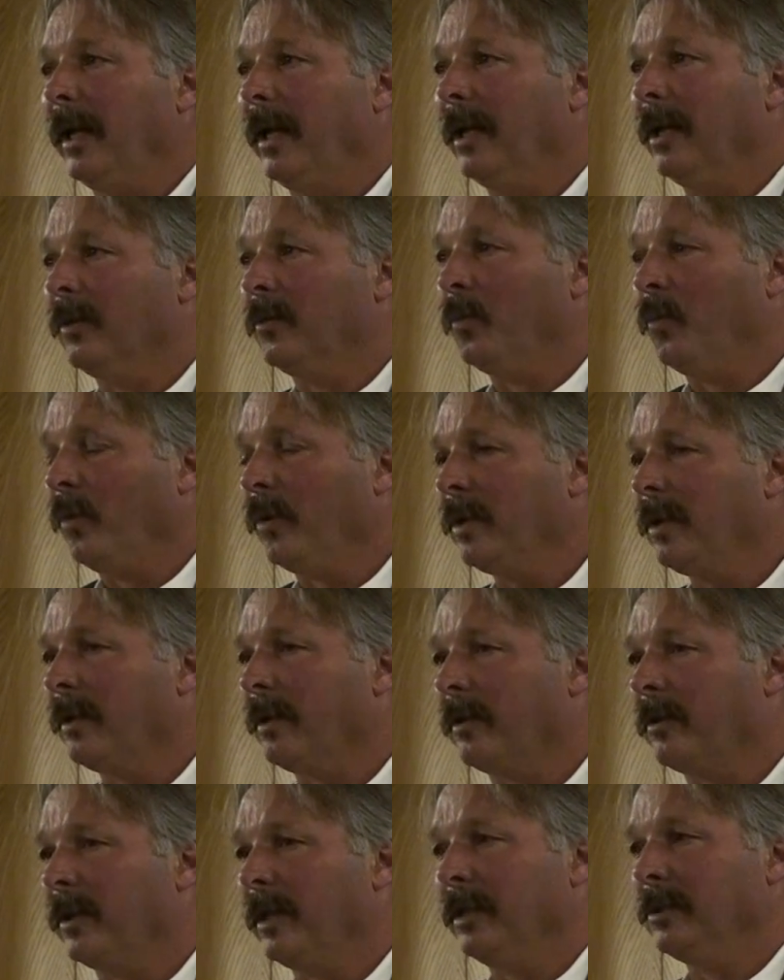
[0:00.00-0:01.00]
And one of
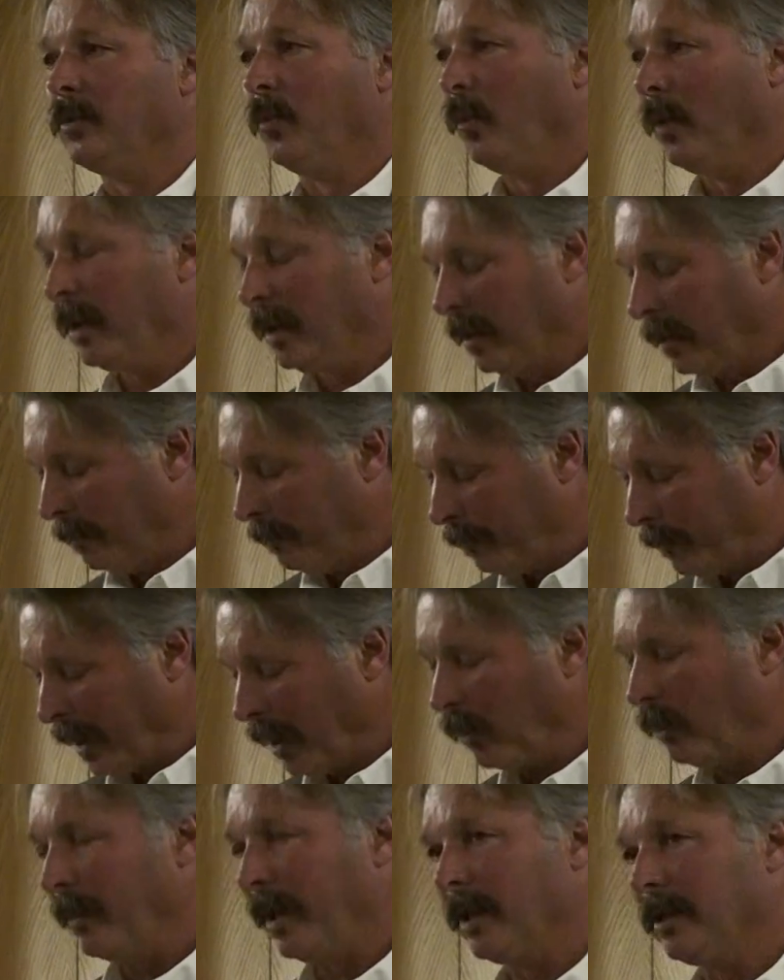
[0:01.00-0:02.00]
the
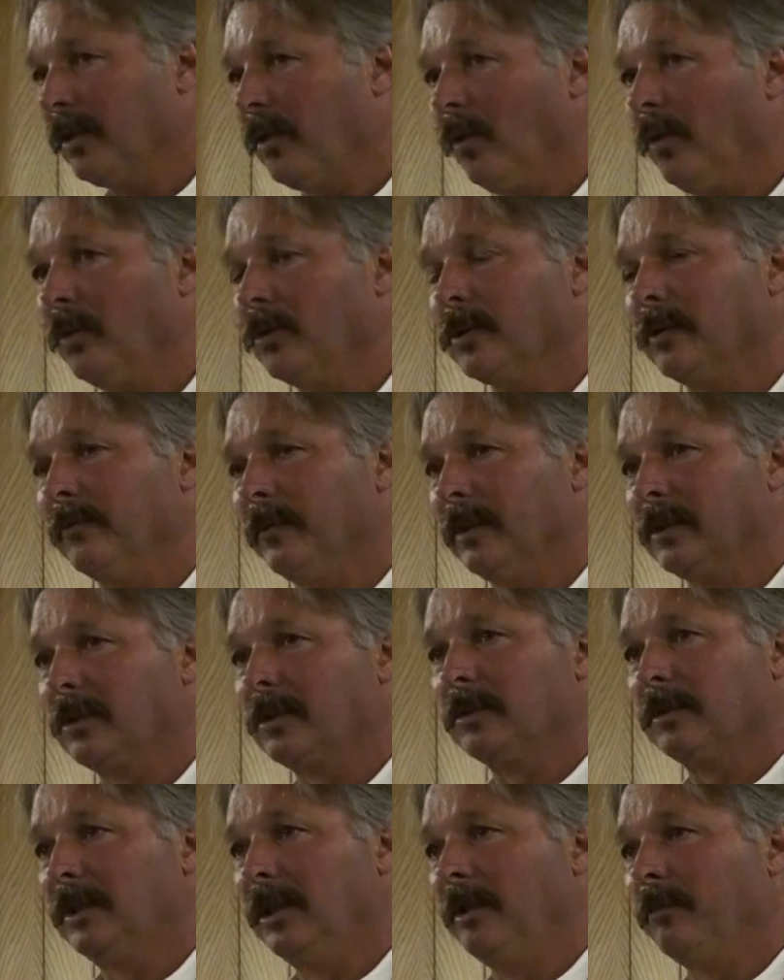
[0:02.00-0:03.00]
paramount goals of
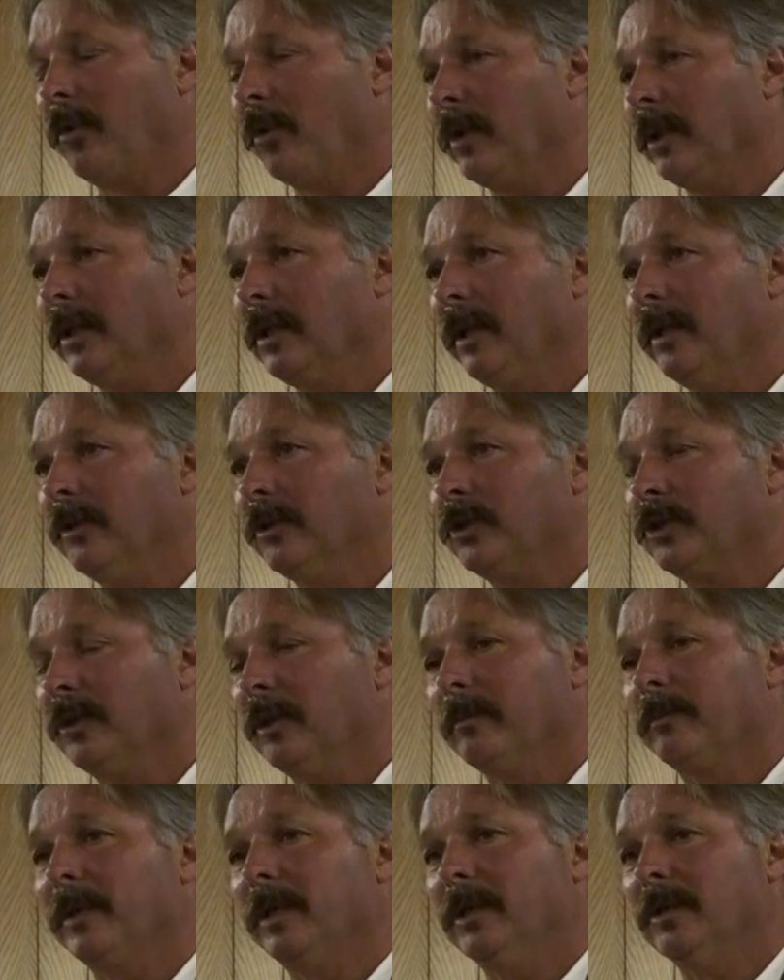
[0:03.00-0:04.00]
this Tea Party
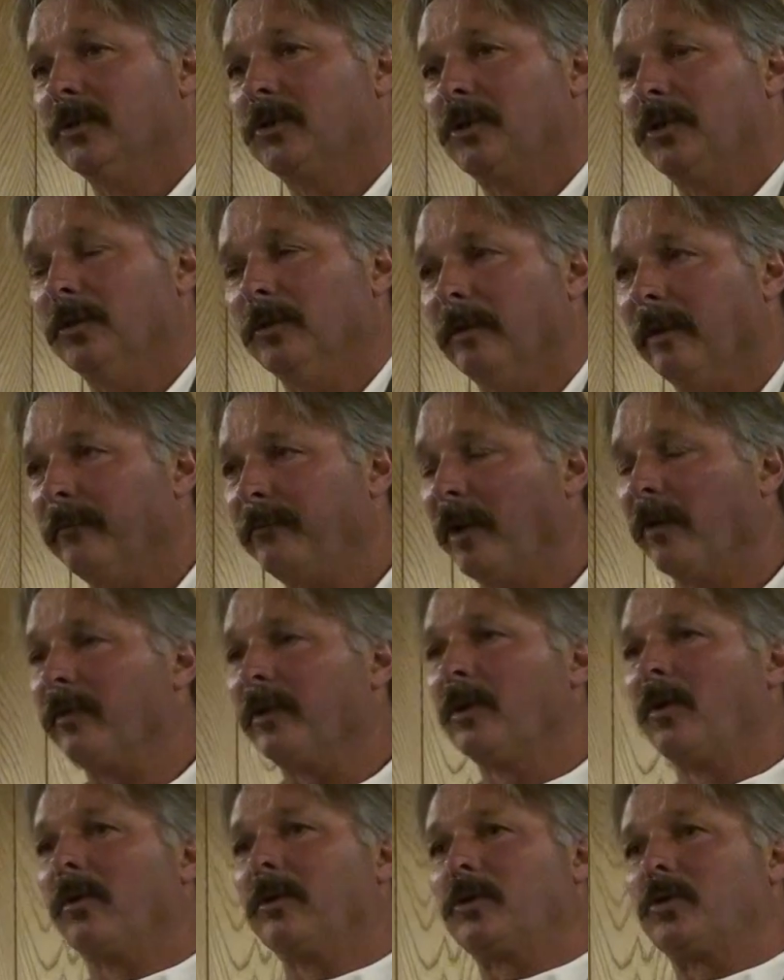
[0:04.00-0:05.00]
leadership is to, have you
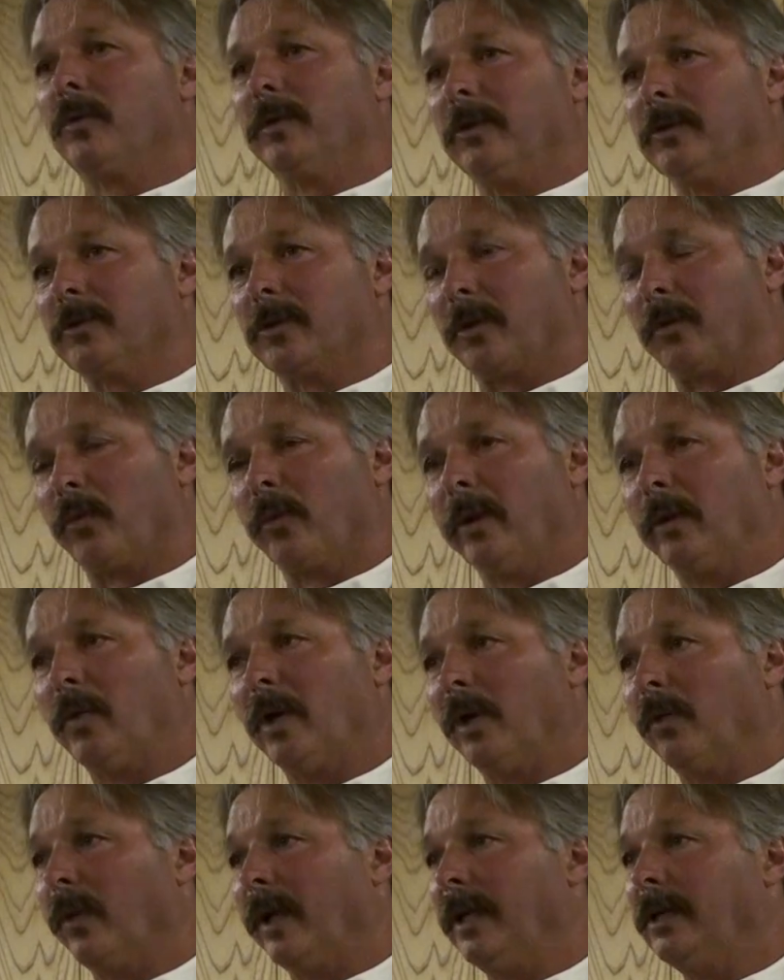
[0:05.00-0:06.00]
ever noticed when there's a
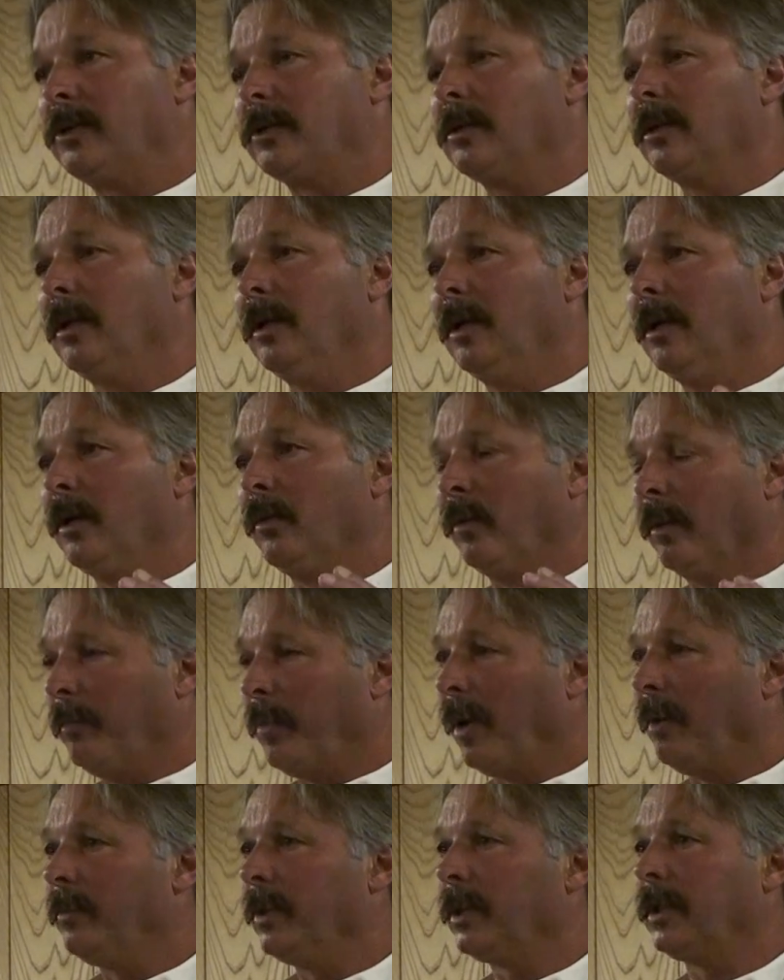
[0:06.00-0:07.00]
three-way race,
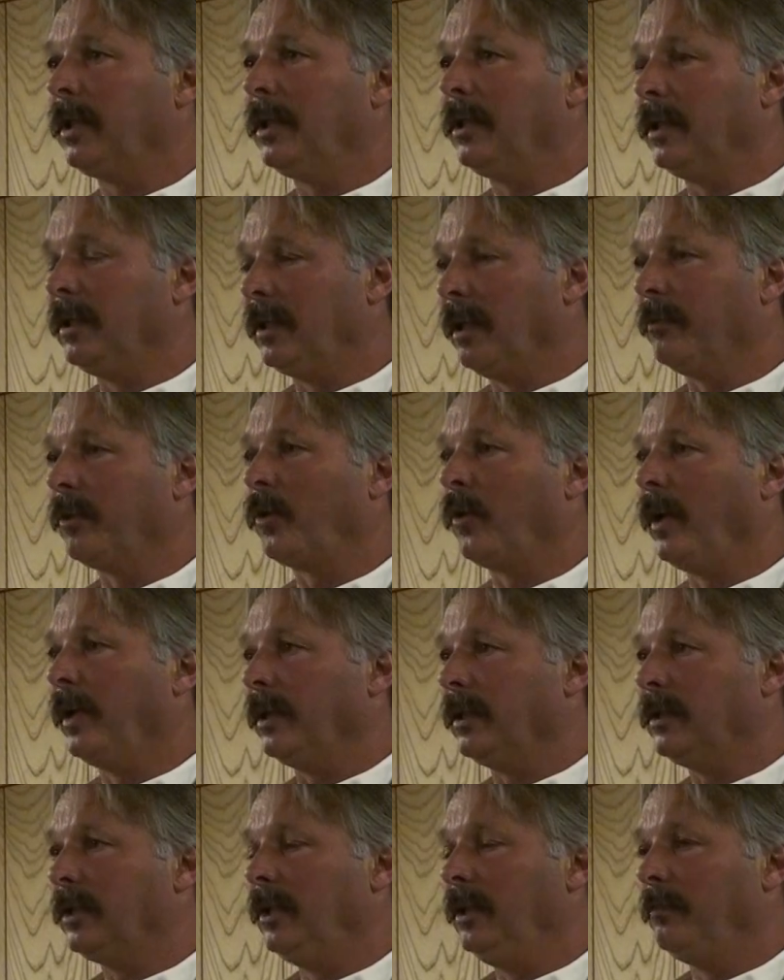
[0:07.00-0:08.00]
Republican, a Democrat,
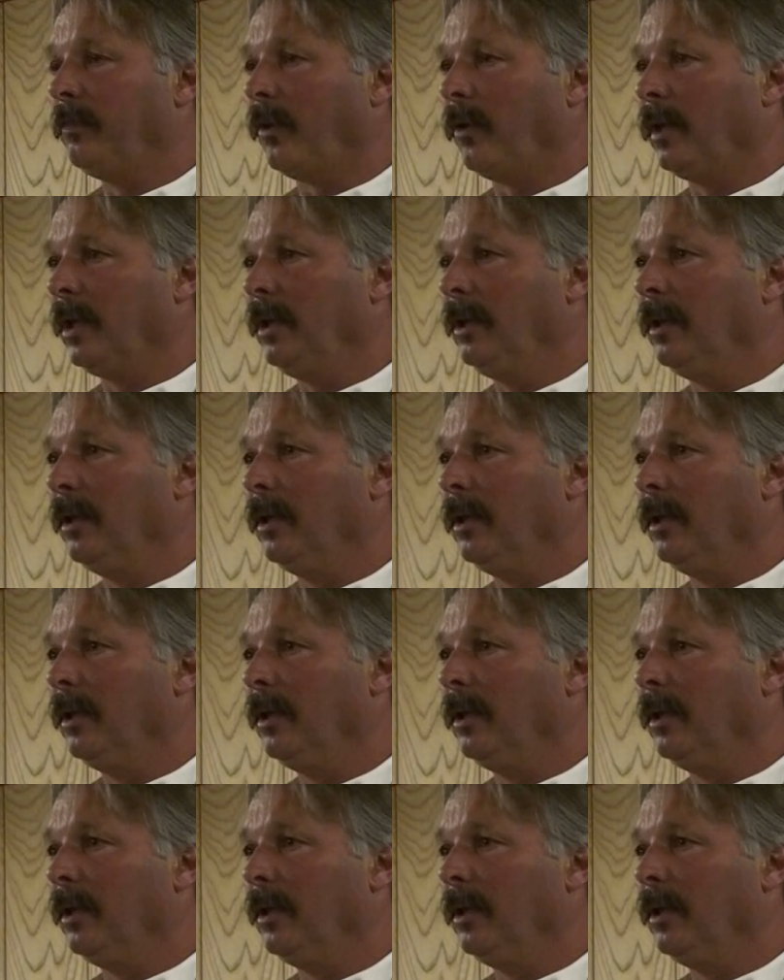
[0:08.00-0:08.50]
and a Tea Party?